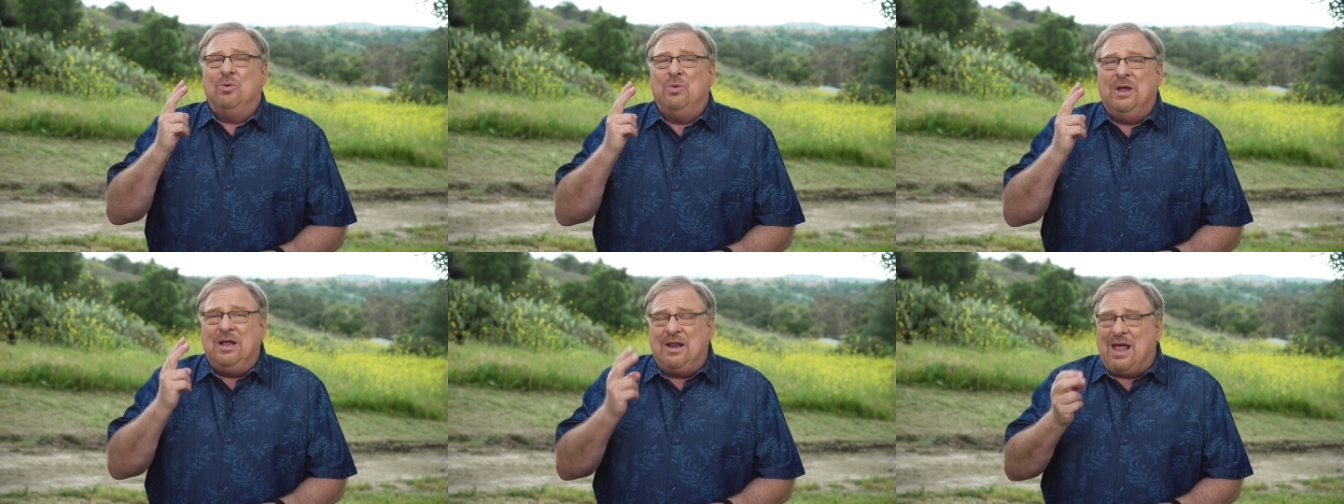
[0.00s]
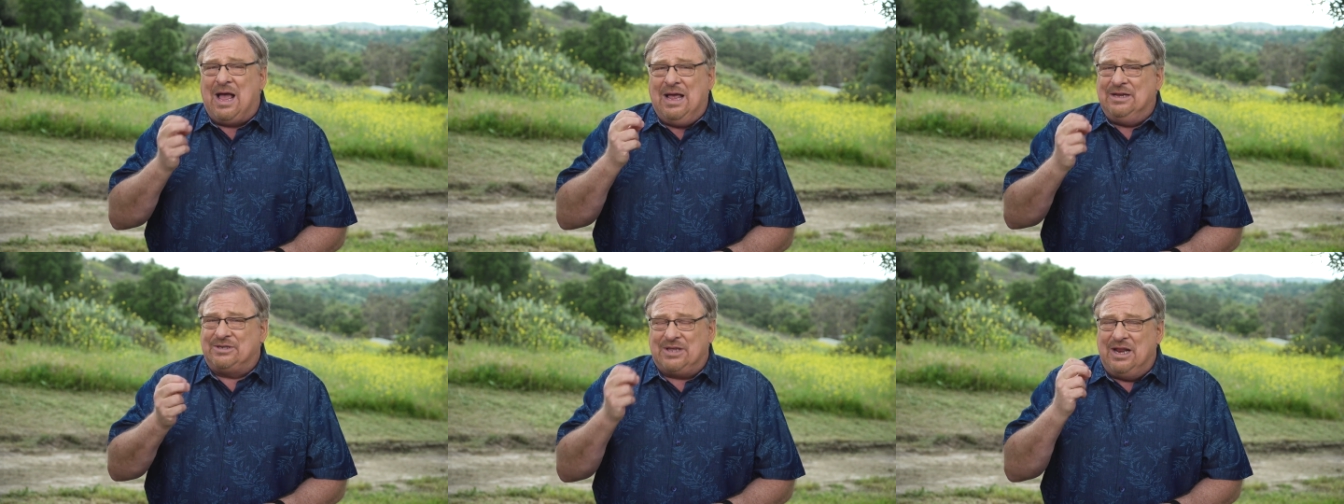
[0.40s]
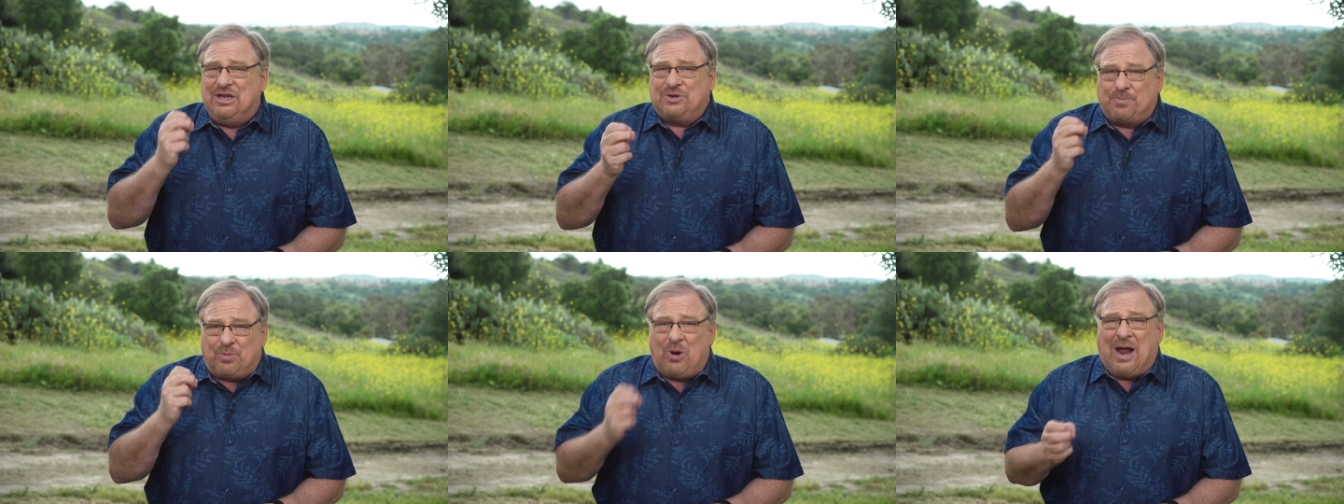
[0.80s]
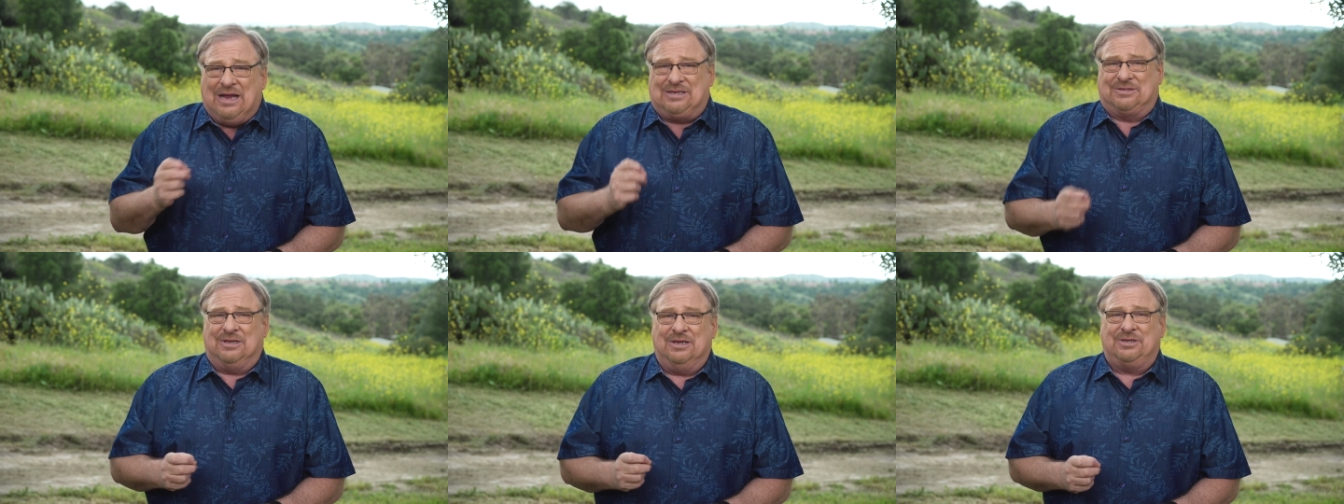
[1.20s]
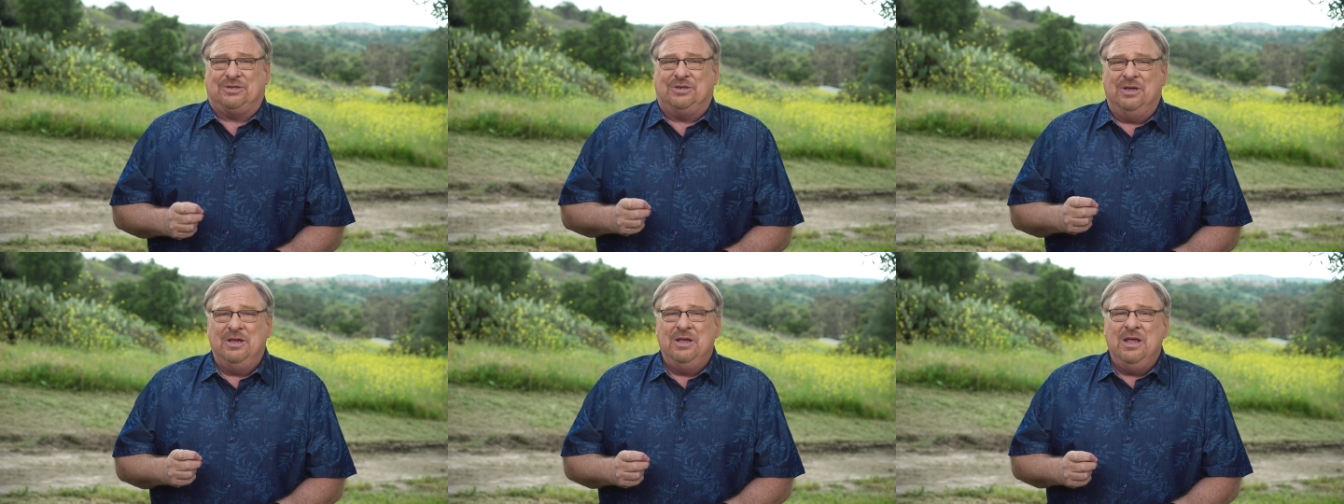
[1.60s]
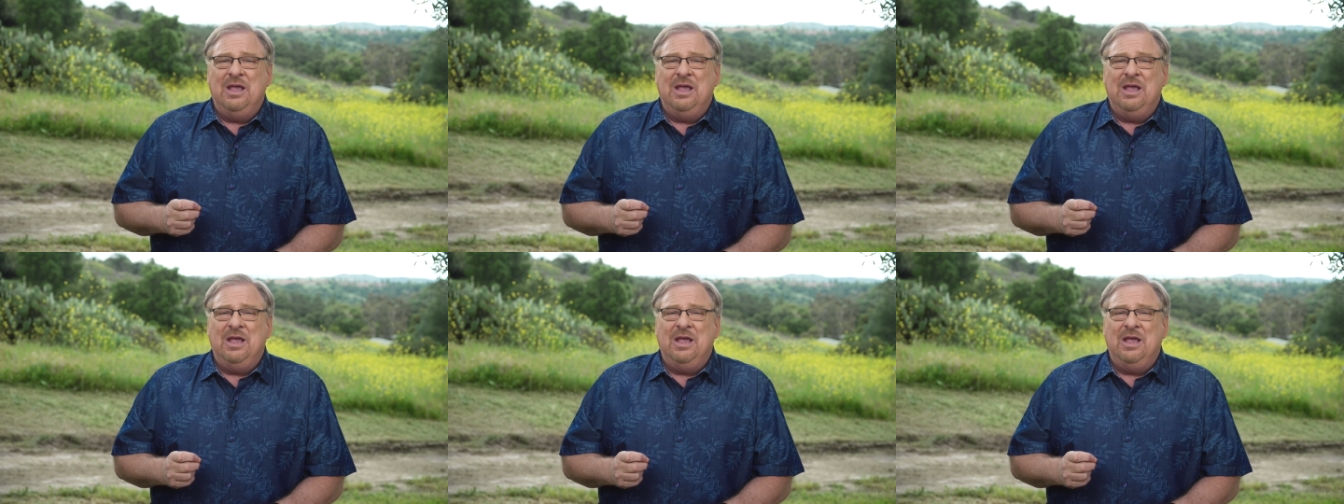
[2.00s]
realize that it's priceless.